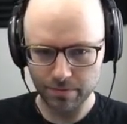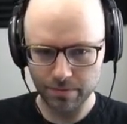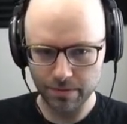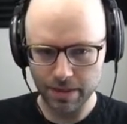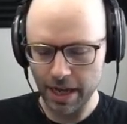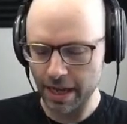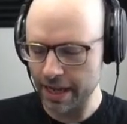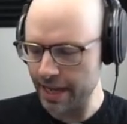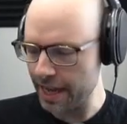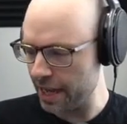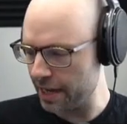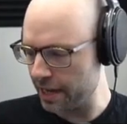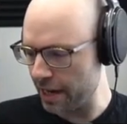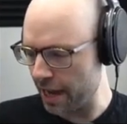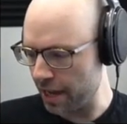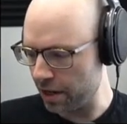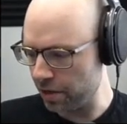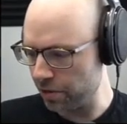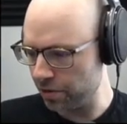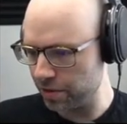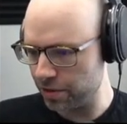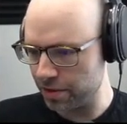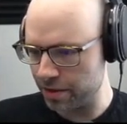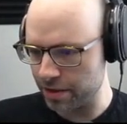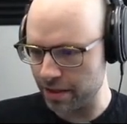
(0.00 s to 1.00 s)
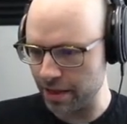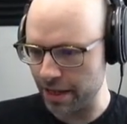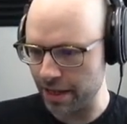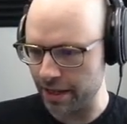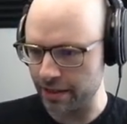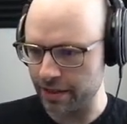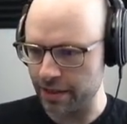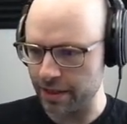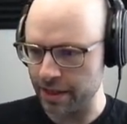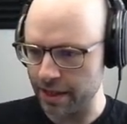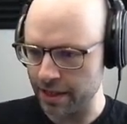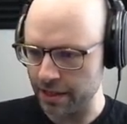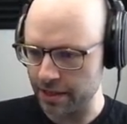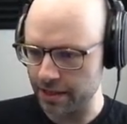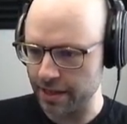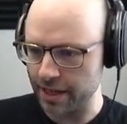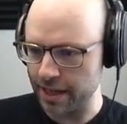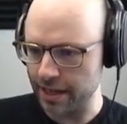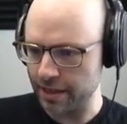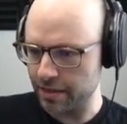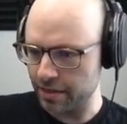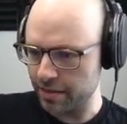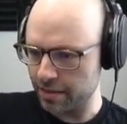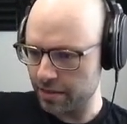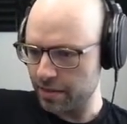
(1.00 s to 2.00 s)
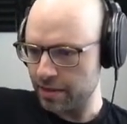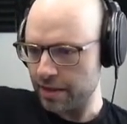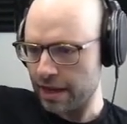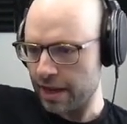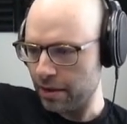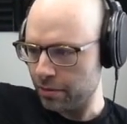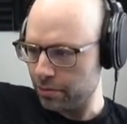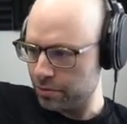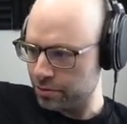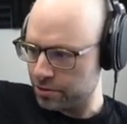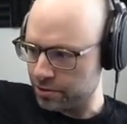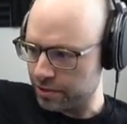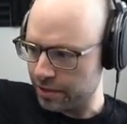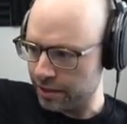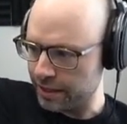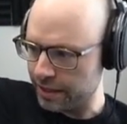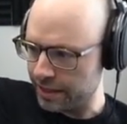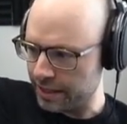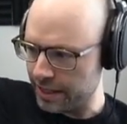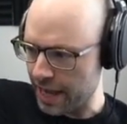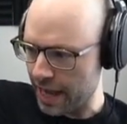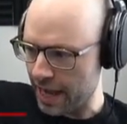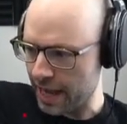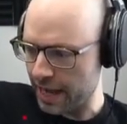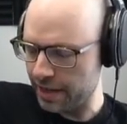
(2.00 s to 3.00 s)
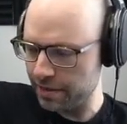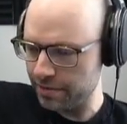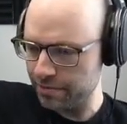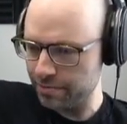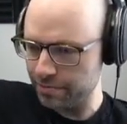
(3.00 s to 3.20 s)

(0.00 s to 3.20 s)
Again, I don't think that I was gonna die,